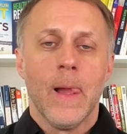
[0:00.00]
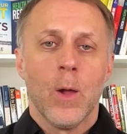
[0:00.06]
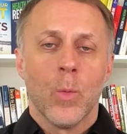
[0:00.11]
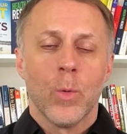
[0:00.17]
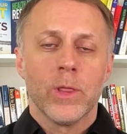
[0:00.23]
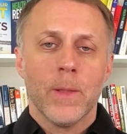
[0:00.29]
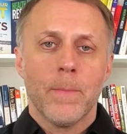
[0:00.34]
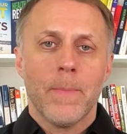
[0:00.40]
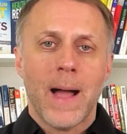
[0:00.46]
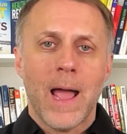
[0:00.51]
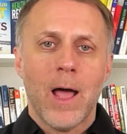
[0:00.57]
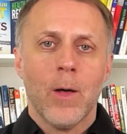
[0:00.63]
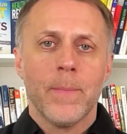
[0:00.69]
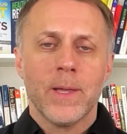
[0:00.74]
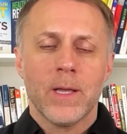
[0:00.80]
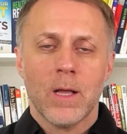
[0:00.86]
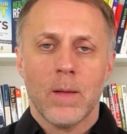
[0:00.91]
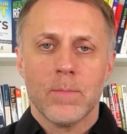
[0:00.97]
when the bile
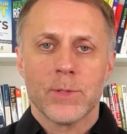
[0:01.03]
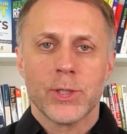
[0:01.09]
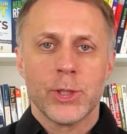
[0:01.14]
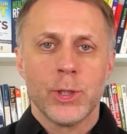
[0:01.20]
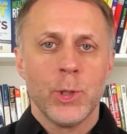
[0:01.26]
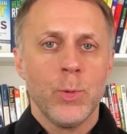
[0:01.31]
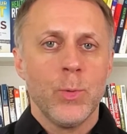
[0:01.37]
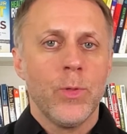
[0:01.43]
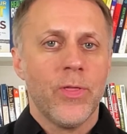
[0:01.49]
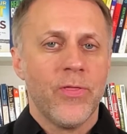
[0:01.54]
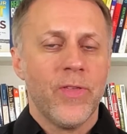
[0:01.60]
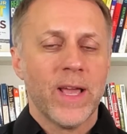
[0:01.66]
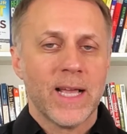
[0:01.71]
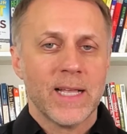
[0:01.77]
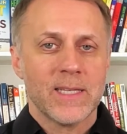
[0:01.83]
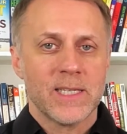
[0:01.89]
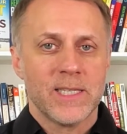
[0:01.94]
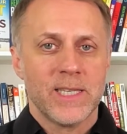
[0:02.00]
becomes too
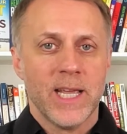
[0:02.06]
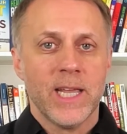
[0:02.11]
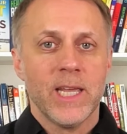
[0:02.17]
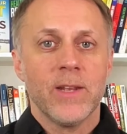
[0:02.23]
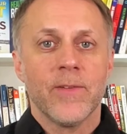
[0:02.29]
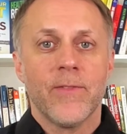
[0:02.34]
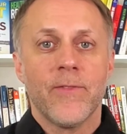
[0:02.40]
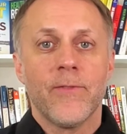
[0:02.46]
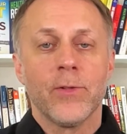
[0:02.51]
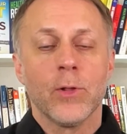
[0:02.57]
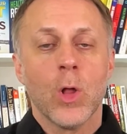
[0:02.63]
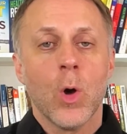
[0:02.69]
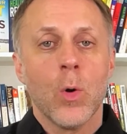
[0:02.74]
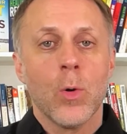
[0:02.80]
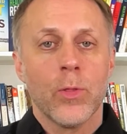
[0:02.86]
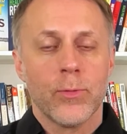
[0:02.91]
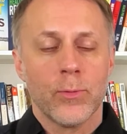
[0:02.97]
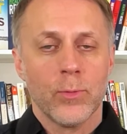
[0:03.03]
thick and sticky to
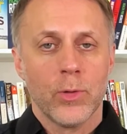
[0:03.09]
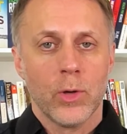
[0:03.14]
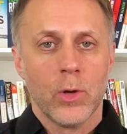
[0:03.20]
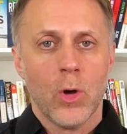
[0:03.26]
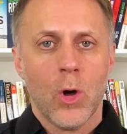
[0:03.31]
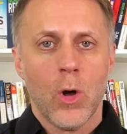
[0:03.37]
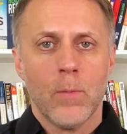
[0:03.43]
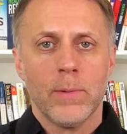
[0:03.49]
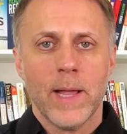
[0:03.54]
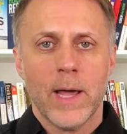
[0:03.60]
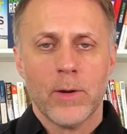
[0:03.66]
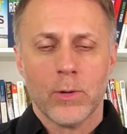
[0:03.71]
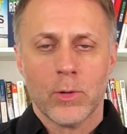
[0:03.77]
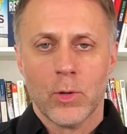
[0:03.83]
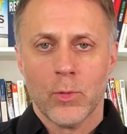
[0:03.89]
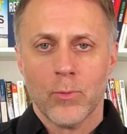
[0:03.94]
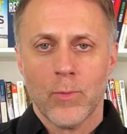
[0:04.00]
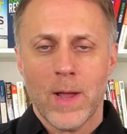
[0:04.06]
flow through the gallbladder
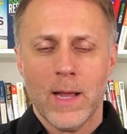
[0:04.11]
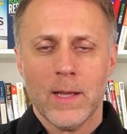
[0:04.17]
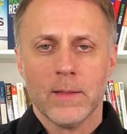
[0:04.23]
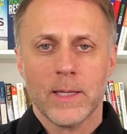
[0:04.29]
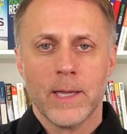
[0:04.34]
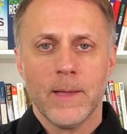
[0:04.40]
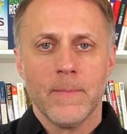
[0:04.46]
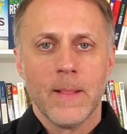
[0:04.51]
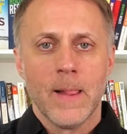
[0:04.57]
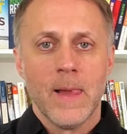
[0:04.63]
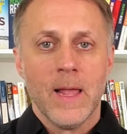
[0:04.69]
correctly,